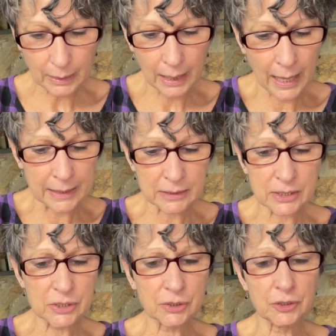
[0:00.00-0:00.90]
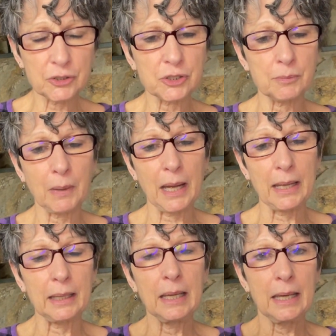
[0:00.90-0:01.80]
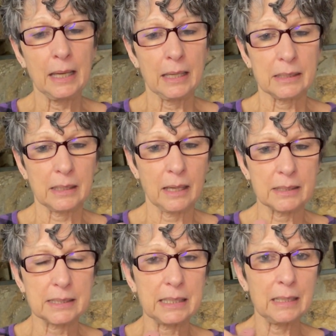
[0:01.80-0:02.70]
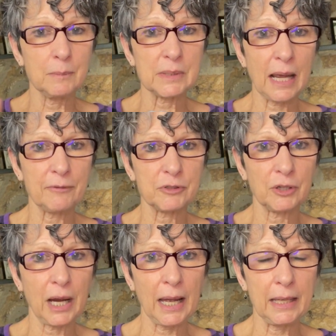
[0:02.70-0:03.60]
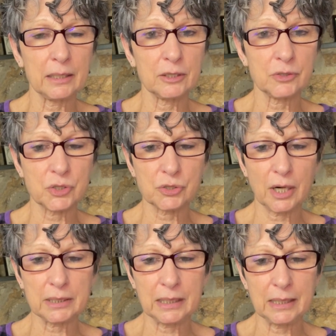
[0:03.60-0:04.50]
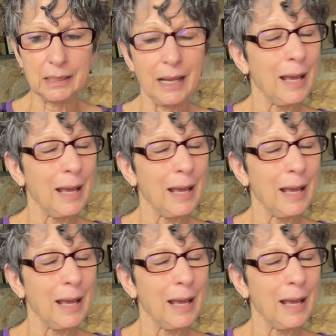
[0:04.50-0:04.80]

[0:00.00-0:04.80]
I had serged my seams after I had constructed it,